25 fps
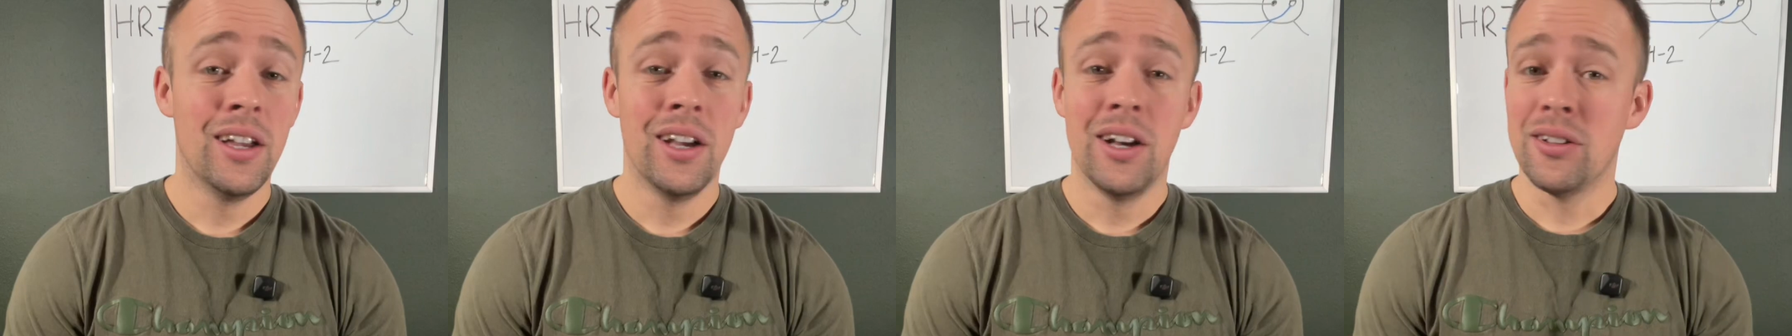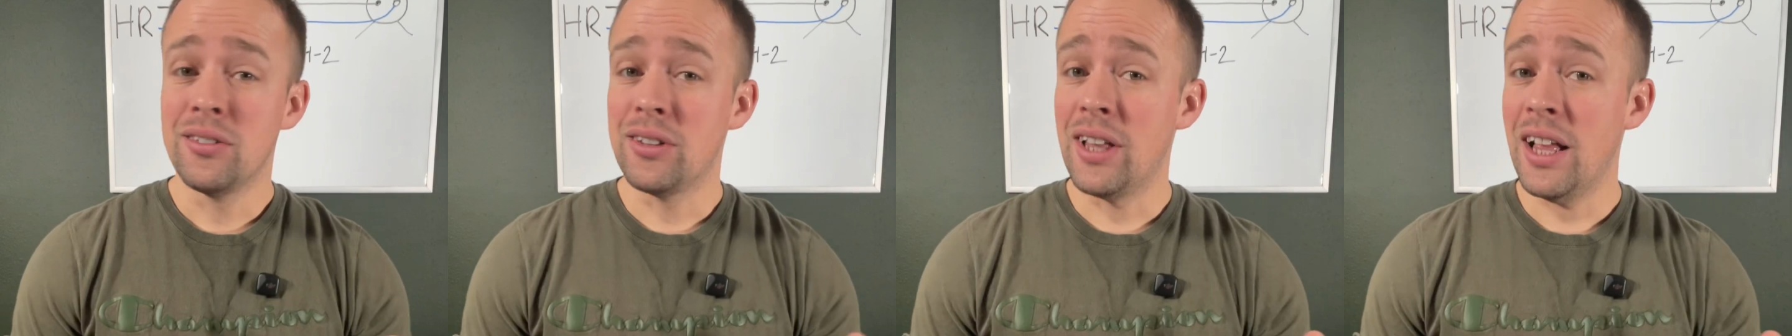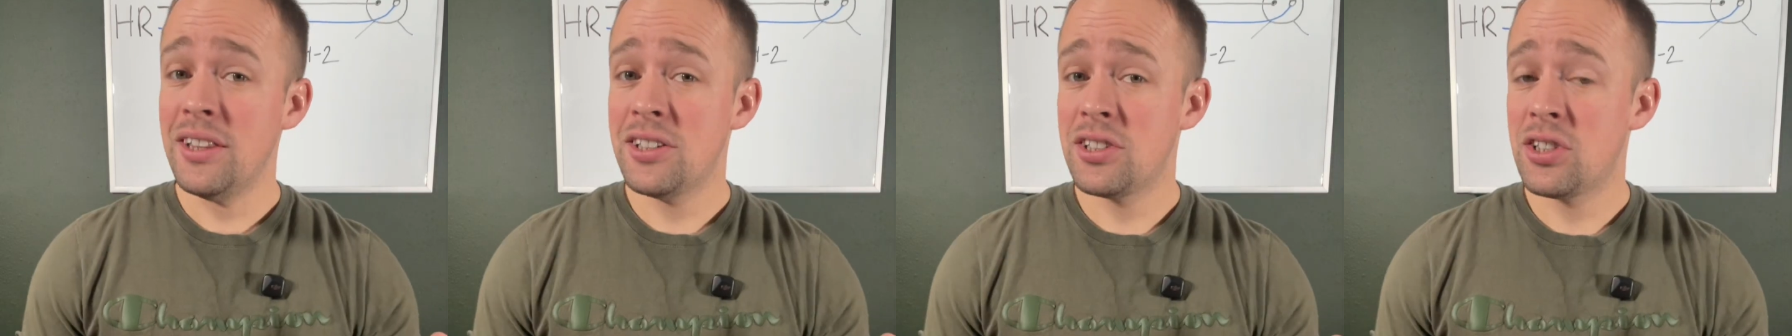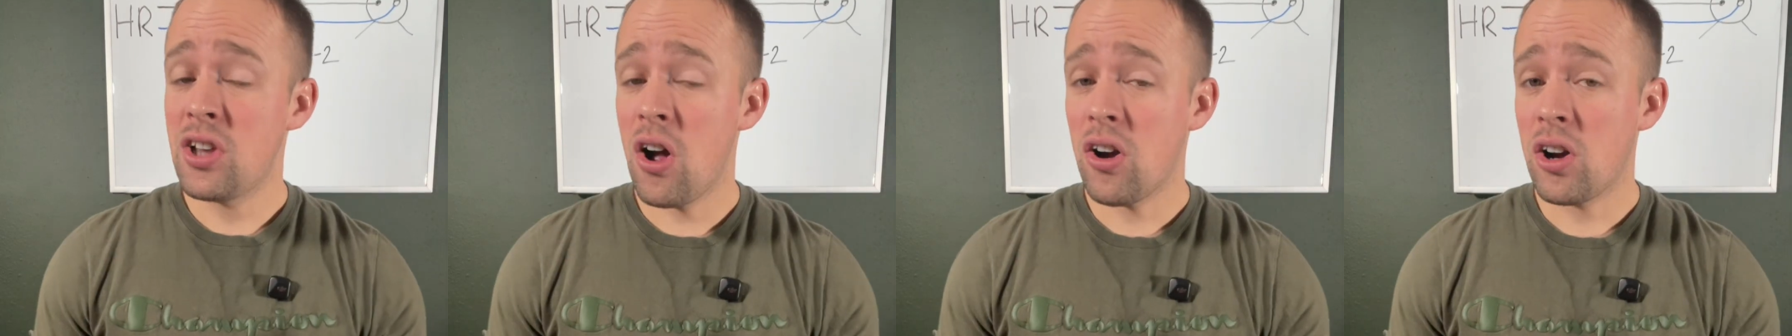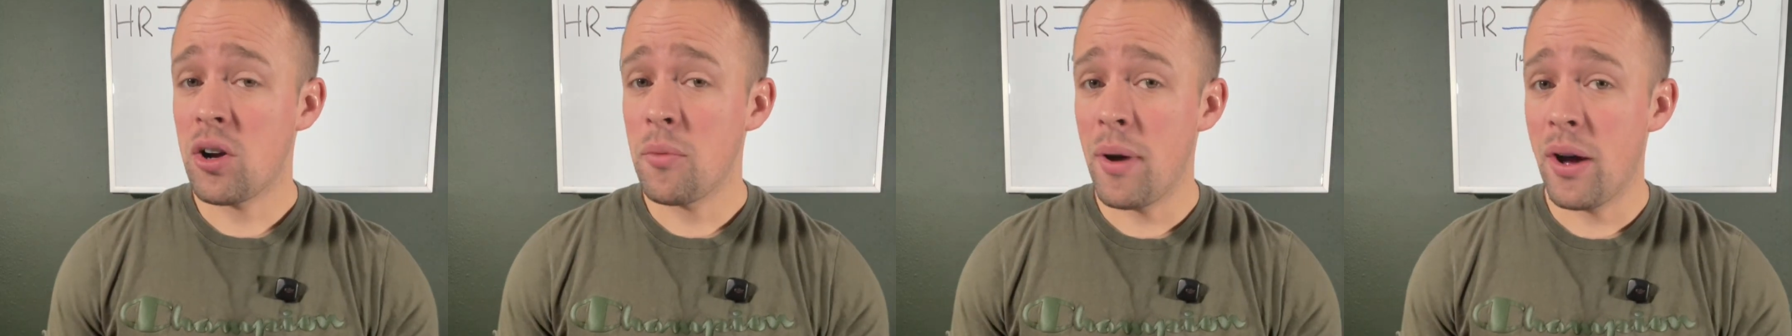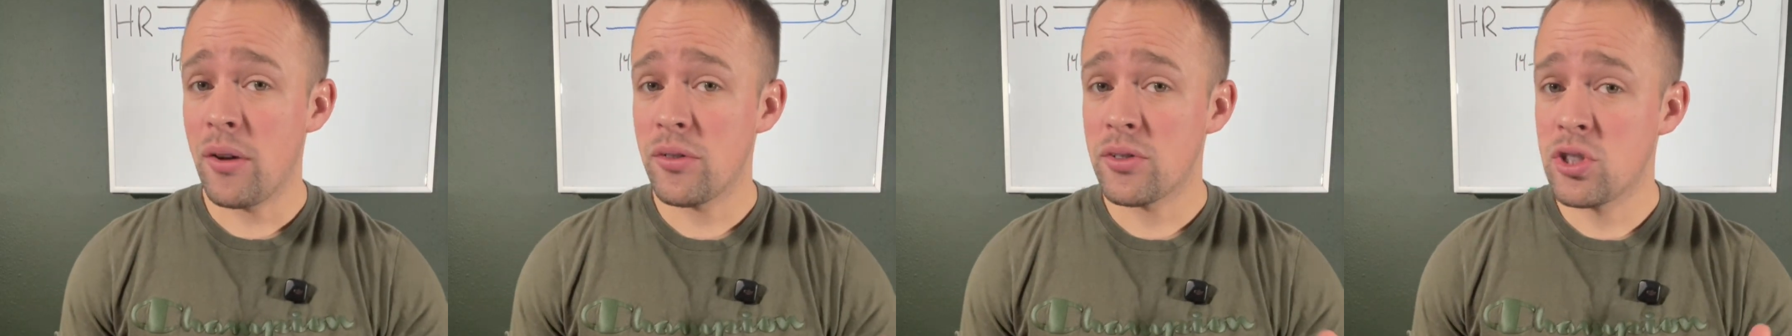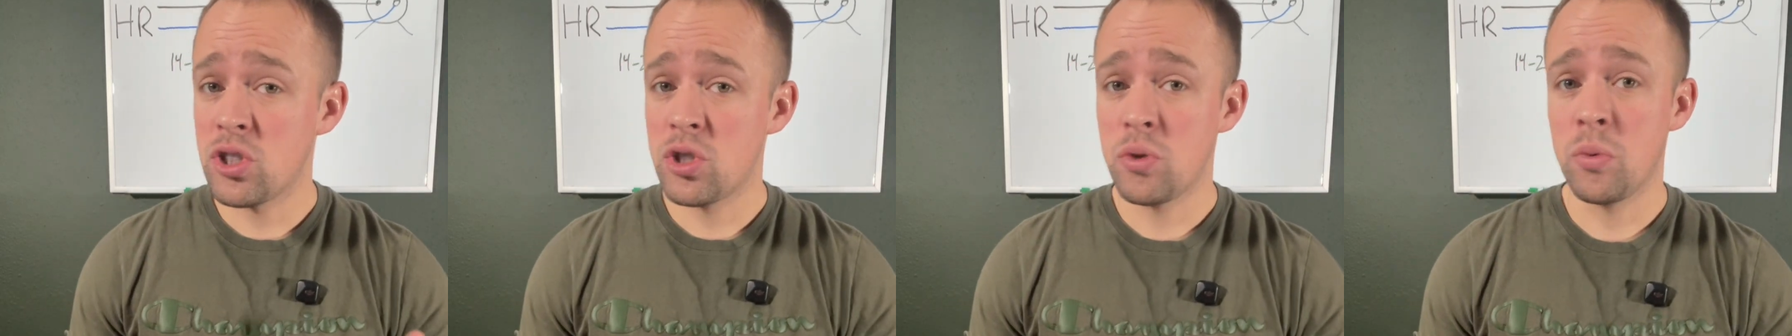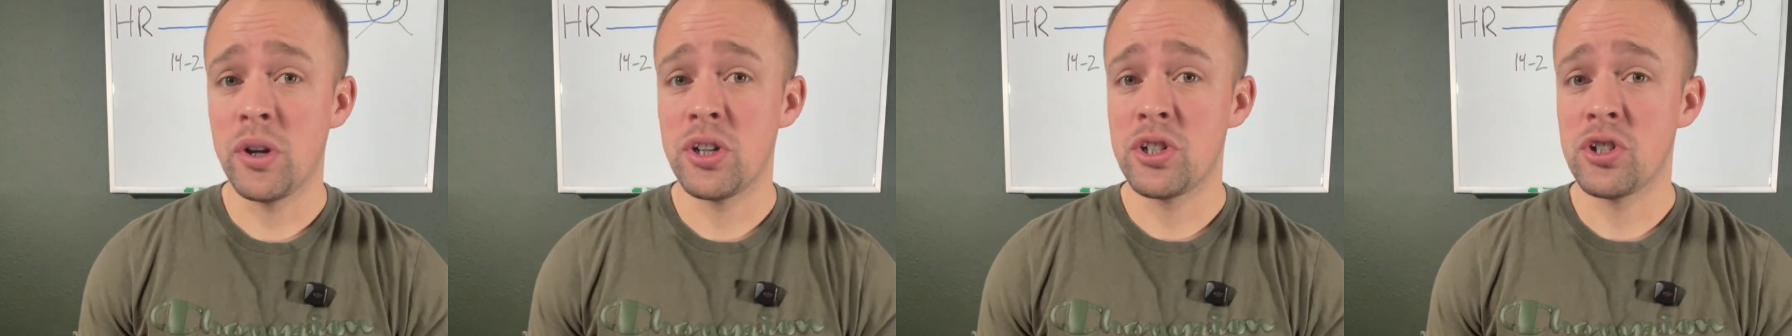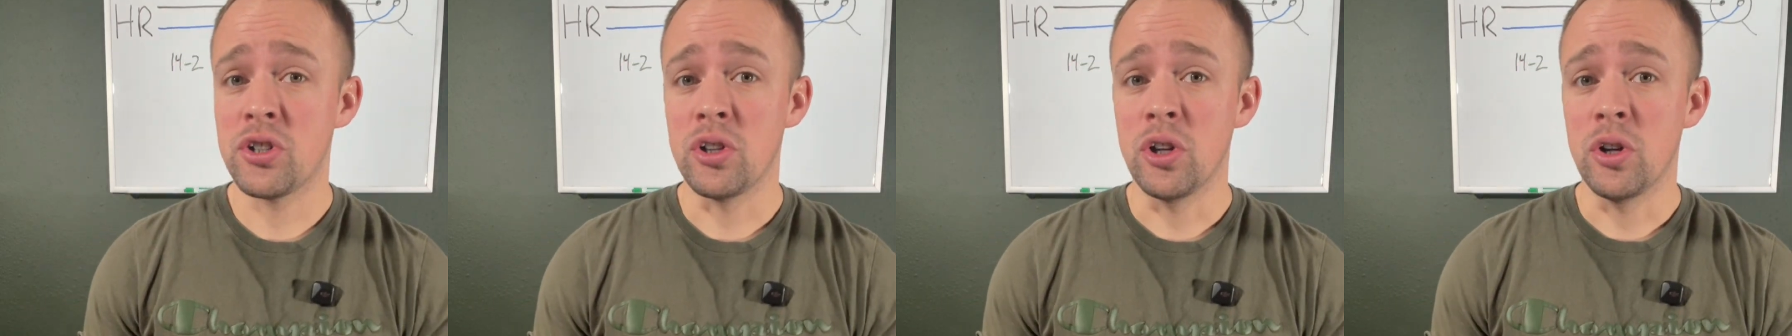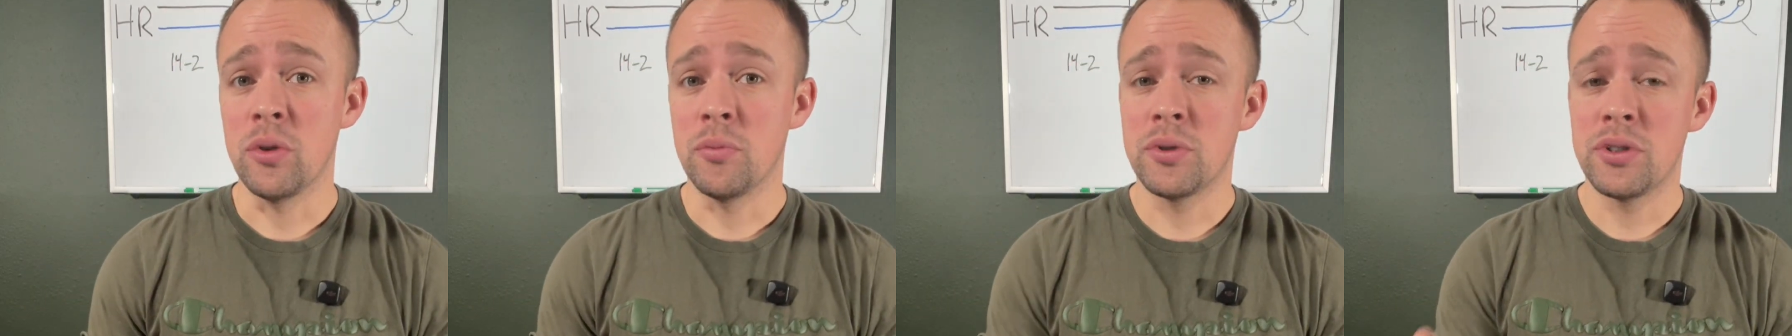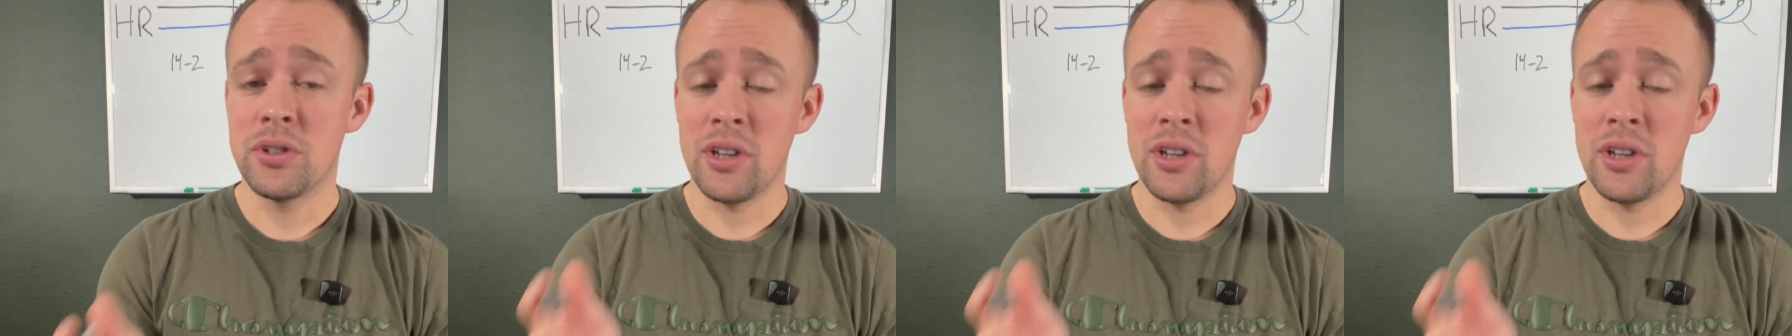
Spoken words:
let's talk about switch loops.